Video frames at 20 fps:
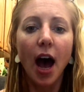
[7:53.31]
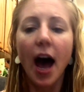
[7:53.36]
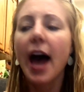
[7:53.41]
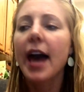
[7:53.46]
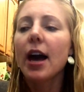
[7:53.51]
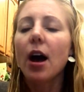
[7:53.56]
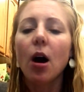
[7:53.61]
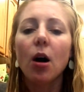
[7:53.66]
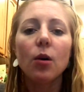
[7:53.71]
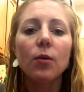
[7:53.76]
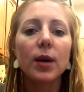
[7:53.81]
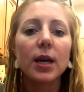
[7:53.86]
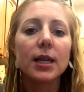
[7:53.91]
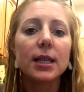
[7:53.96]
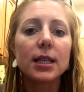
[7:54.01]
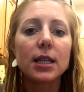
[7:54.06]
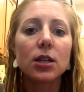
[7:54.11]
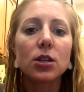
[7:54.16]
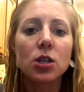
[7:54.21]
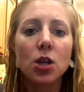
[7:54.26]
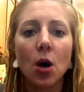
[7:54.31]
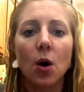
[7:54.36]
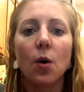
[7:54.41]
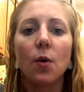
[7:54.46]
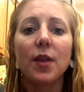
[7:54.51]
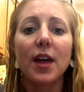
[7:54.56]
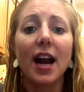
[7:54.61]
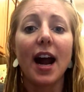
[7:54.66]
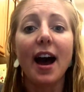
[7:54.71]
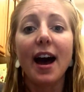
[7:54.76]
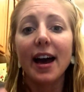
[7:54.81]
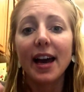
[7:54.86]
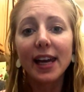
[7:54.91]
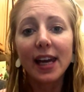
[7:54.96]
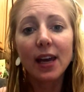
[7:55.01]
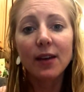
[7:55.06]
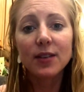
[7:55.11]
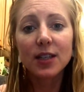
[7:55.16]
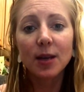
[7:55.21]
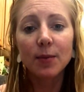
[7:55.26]
I always know that I
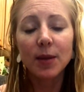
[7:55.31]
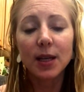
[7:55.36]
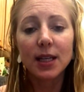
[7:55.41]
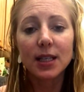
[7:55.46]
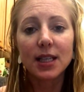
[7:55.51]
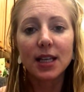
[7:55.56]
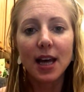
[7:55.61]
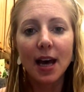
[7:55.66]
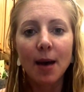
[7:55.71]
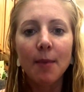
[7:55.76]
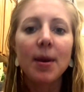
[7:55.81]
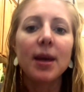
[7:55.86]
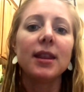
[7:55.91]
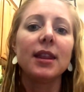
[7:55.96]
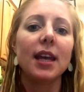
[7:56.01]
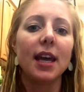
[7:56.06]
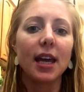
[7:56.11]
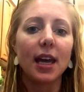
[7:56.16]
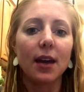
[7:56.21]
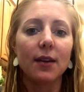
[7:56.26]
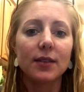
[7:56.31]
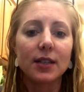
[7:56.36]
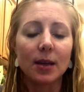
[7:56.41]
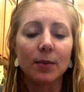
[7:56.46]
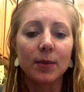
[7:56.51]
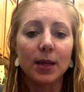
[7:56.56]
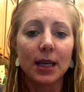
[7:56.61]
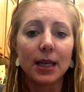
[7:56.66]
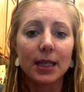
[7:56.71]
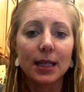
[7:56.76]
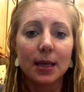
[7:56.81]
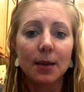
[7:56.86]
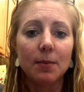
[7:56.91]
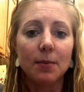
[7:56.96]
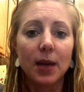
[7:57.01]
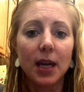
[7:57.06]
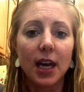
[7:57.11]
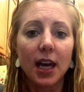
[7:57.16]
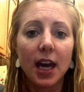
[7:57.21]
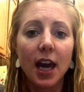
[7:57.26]
gave something to them and they gave something to
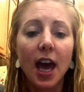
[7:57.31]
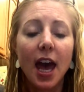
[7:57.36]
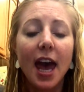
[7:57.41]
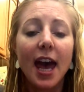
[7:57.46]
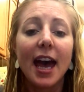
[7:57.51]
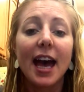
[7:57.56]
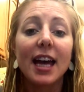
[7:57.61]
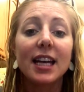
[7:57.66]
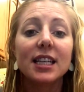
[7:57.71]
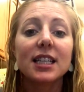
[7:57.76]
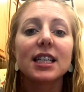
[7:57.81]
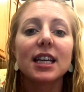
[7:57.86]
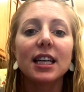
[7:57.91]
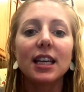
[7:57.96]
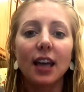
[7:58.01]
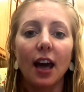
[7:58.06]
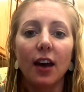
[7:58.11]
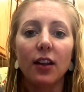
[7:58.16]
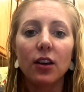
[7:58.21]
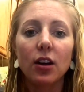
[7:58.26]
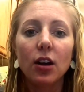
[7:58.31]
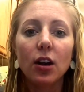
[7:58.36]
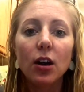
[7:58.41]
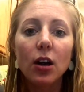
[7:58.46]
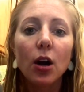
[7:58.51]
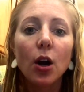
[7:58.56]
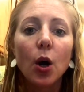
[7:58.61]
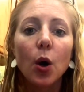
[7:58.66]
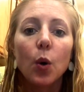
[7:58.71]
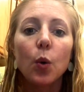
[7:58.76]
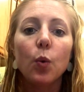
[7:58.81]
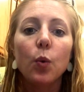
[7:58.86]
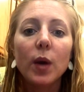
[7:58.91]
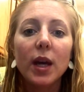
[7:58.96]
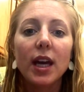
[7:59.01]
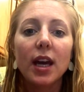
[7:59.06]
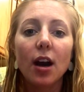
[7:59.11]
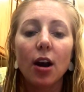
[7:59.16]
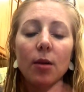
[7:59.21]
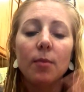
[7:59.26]
me, and together
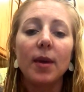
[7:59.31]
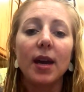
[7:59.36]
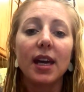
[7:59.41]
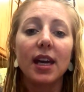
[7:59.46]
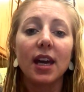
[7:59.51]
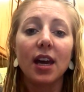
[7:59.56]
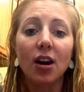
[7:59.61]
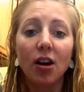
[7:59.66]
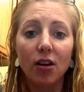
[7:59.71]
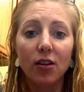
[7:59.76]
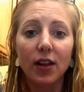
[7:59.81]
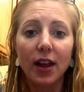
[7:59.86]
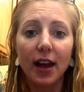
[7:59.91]
we are making our